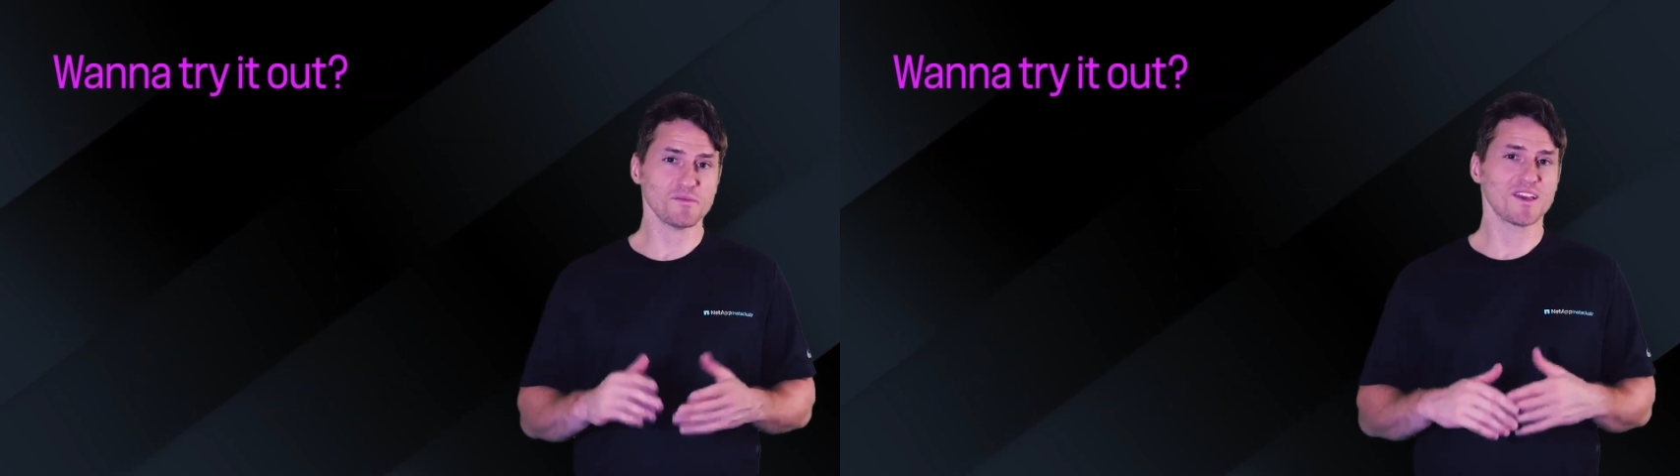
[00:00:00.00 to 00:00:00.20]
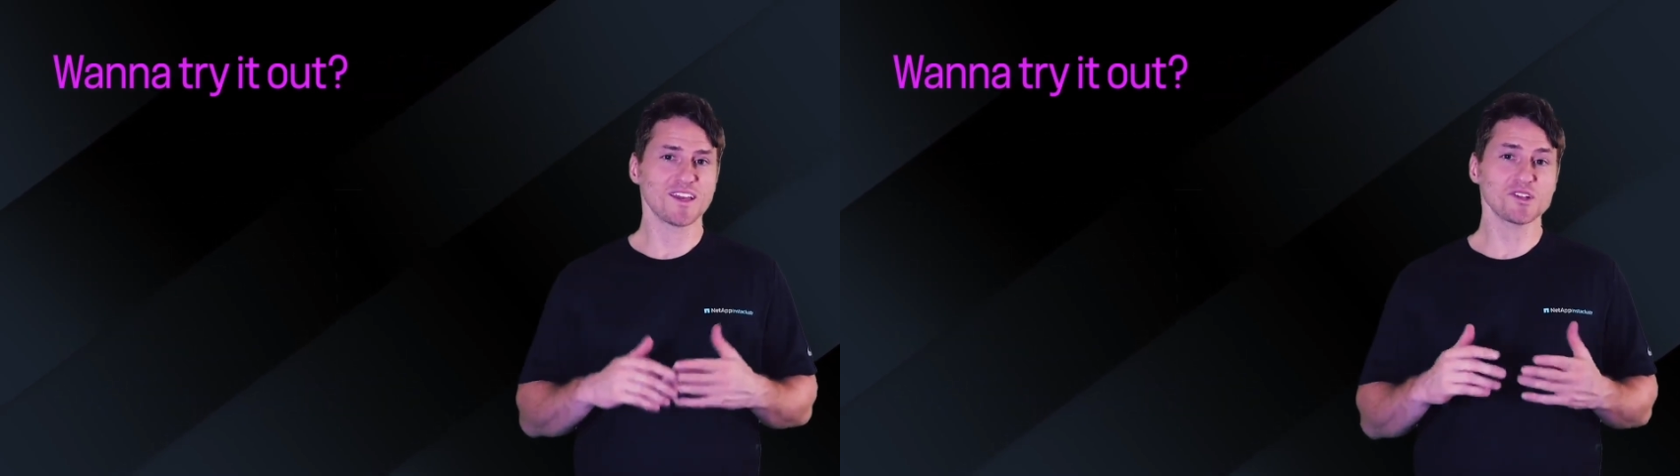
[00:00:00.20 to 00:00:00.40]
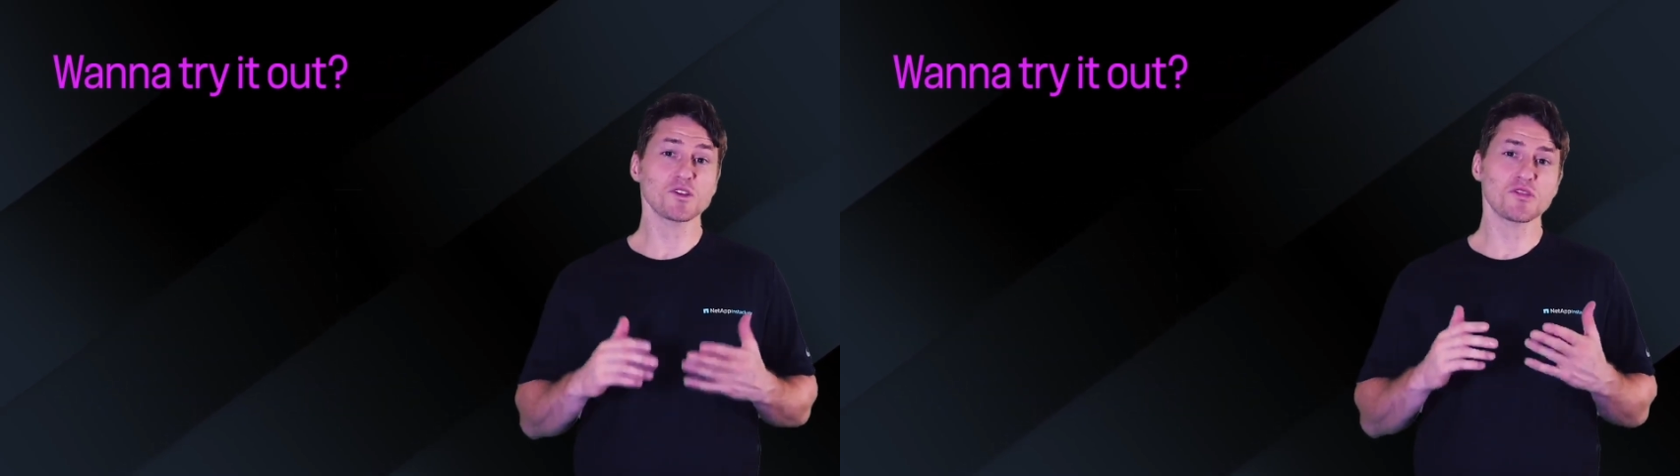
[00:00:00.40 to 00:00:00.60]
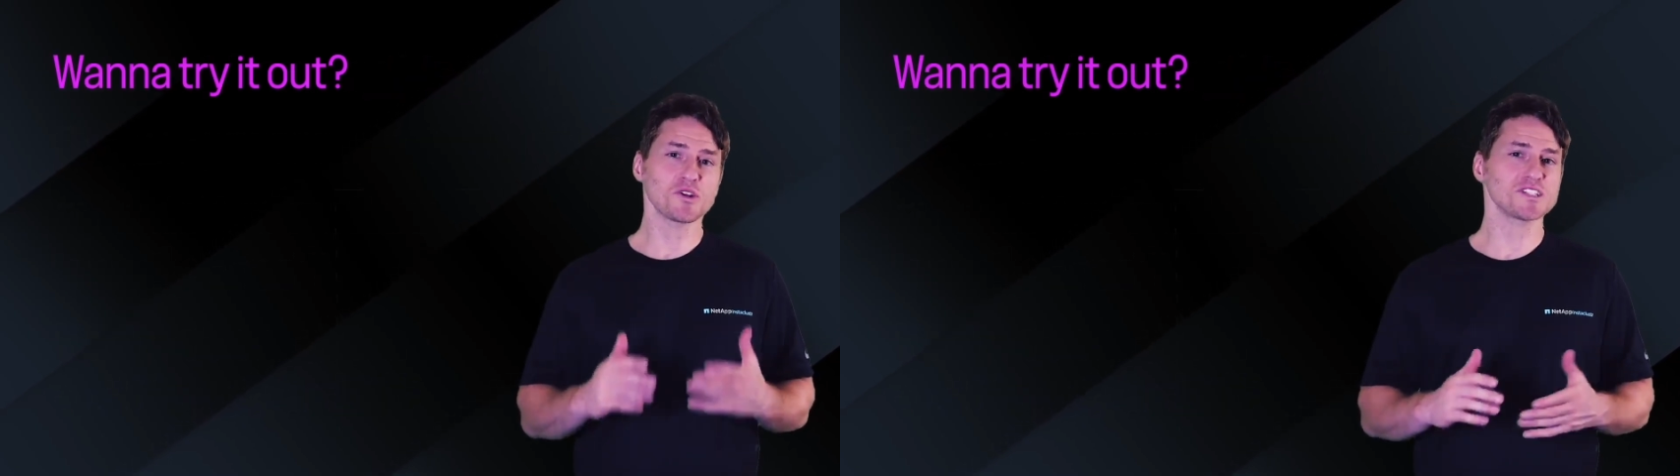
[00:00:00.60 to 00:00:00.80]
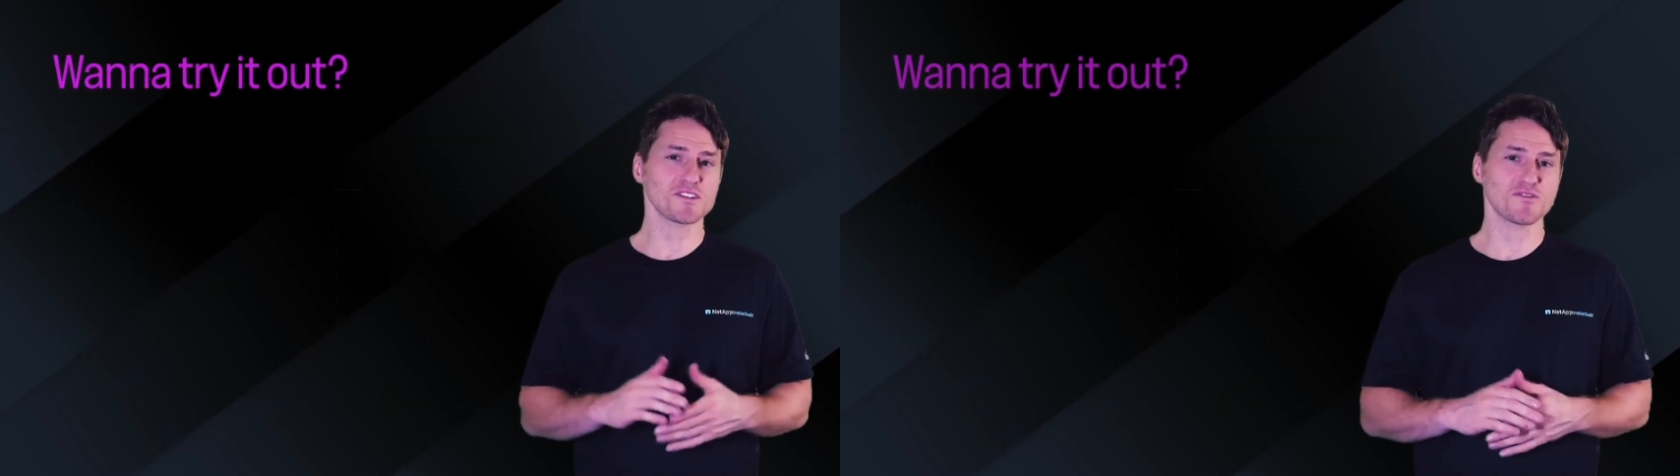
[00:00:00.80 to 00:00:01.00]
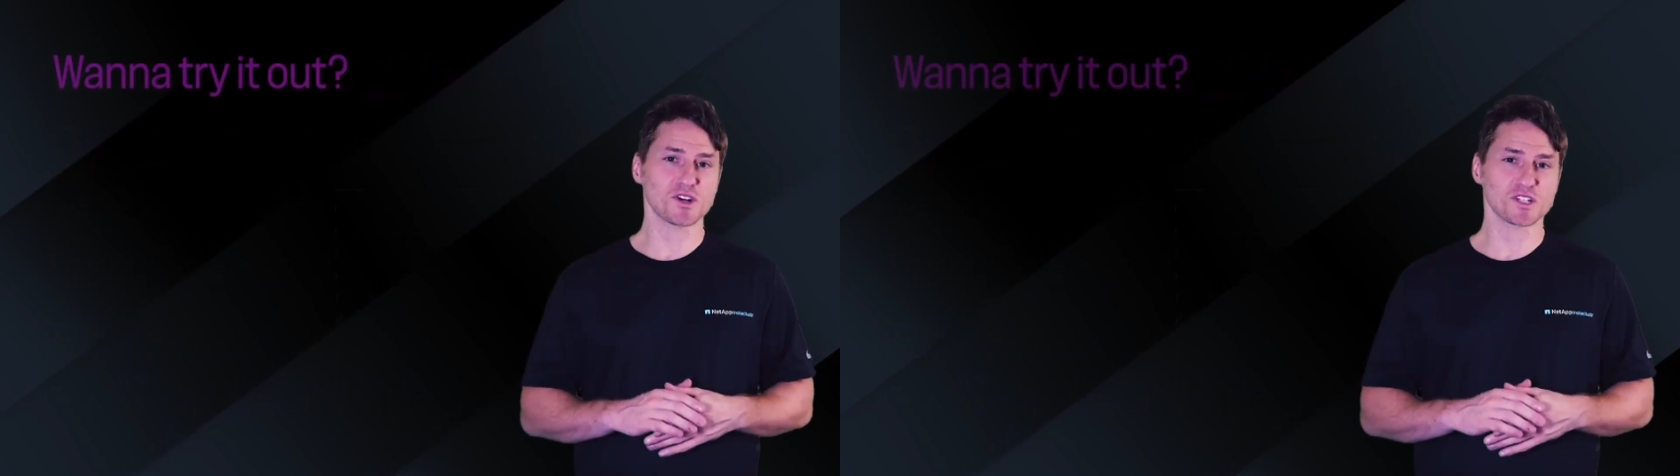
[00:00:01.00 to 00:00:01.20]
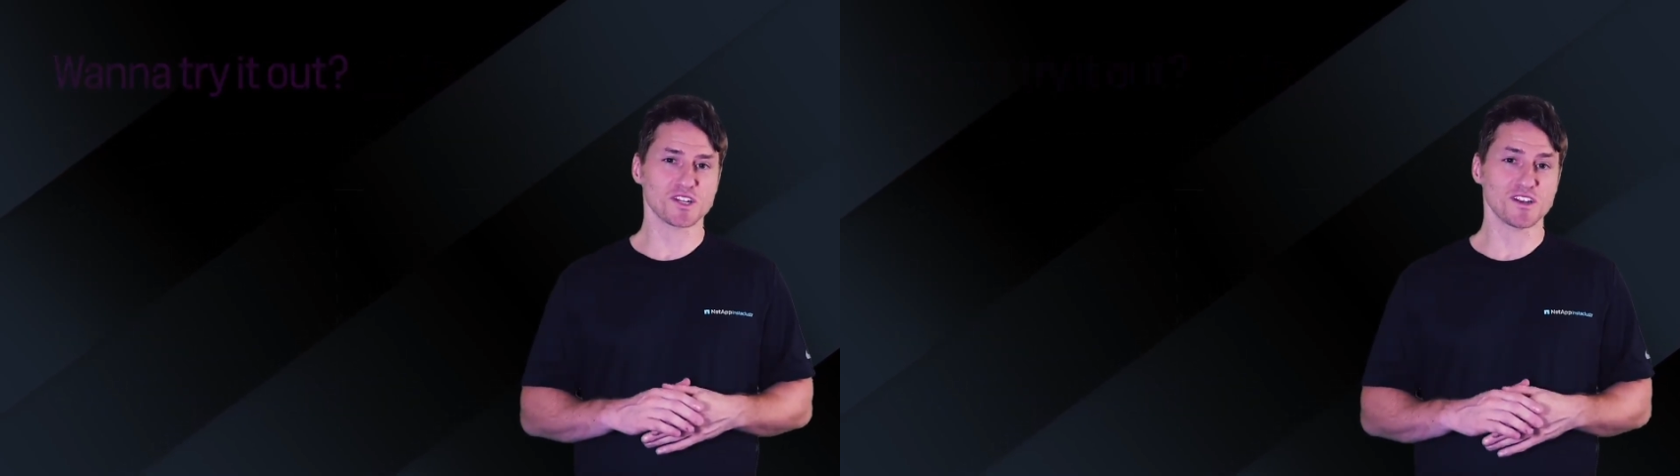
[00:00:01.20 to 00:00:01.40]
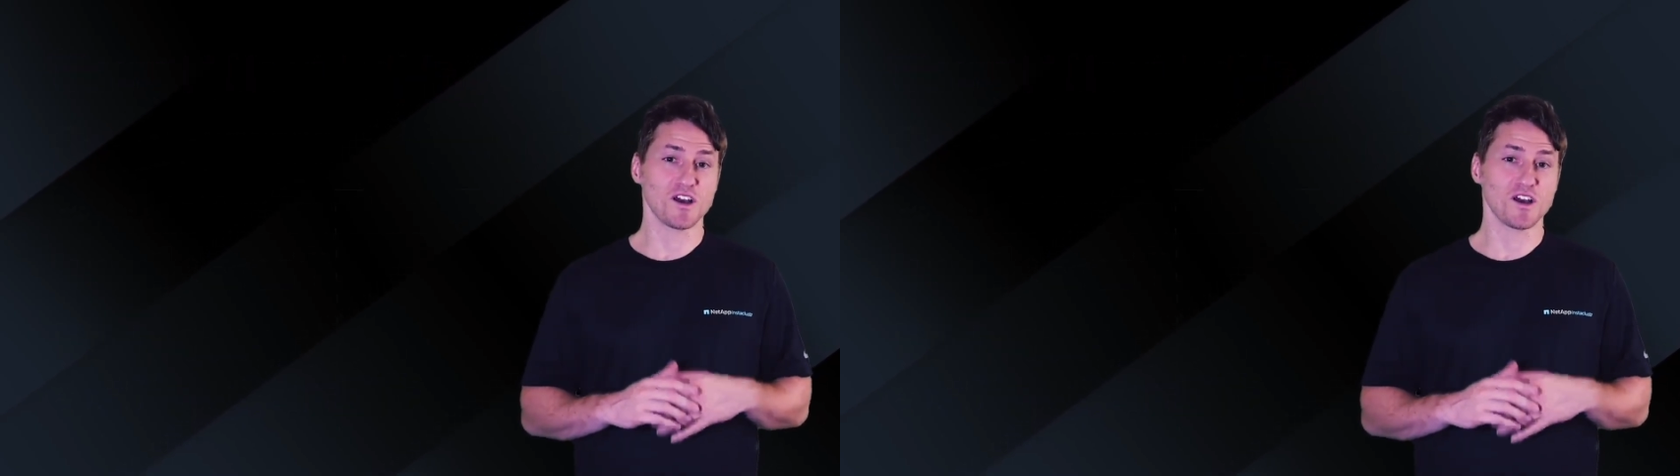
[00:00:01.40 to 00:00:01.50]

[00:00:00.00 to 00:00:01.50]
Here's a 30-second version.